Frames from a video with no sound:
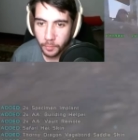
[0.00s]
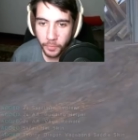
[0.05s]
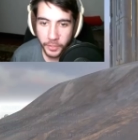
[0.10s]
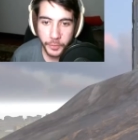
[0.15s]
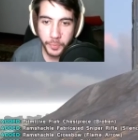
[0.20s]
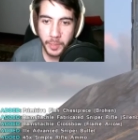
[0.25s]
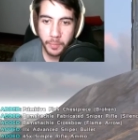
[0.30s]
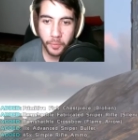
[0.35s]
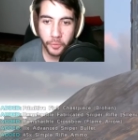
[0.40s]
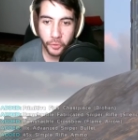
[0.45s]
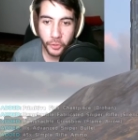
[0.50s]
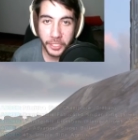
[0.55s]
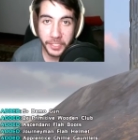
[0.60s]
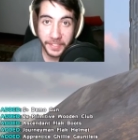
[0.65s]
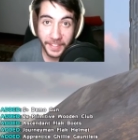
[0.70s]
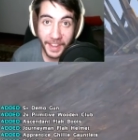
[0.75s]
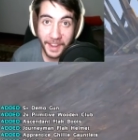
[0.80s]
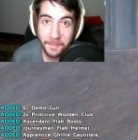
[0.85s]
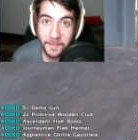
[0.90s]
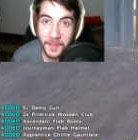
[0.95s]
These people treat
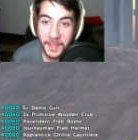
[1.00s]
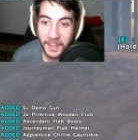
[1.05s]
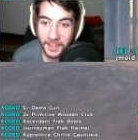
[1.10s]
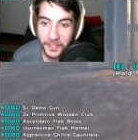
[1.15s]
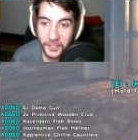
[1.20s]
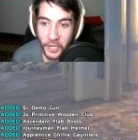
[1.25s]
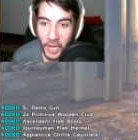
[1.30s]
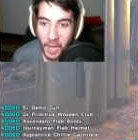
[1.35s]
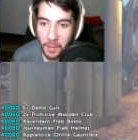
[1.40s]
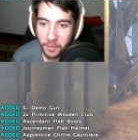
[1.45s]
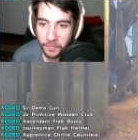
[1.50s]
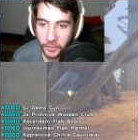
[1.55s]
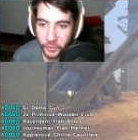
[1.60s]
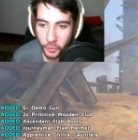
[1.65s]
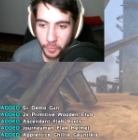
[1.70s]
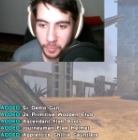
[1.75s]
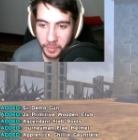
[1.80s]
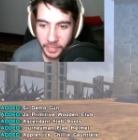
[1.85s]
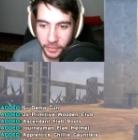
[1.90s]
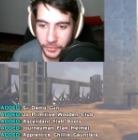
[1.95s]
the game like a job.
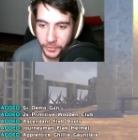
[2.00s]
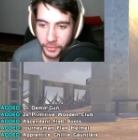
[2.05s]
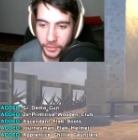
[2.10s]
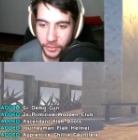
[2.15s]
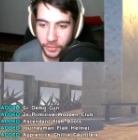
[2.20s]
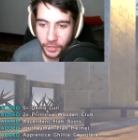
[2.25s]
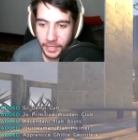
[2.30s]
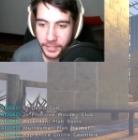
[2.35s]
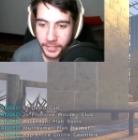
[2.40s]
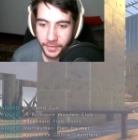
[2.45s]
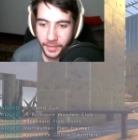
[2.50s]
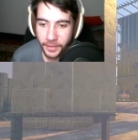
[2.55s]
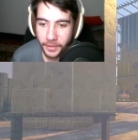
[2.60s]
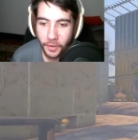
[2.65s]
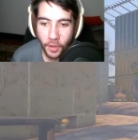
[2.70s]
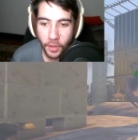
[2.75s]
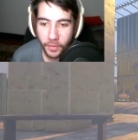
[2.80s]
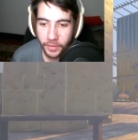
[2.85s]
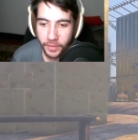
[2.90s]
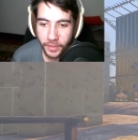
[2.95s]
Official players are crazy. They
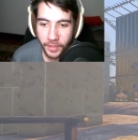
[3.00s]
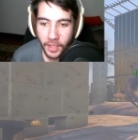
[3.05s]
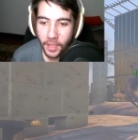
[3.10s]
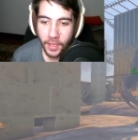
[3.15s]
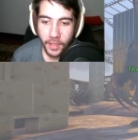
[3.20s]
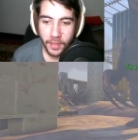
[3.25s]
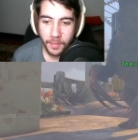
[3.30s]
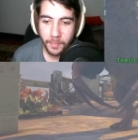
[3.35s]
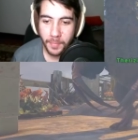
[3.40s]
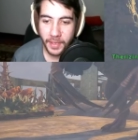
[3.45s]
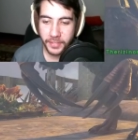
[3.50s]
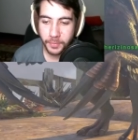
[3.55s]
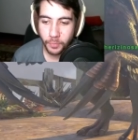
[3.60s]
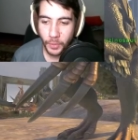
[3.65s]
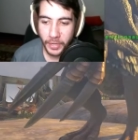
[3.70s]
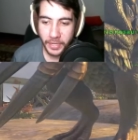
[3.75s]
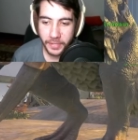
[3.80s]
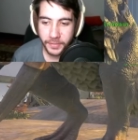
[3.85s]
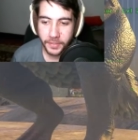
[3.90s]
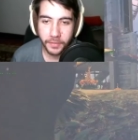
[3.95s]
know all the best
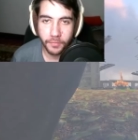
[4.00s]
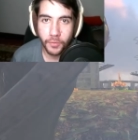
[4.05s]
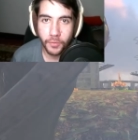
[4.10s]
ways to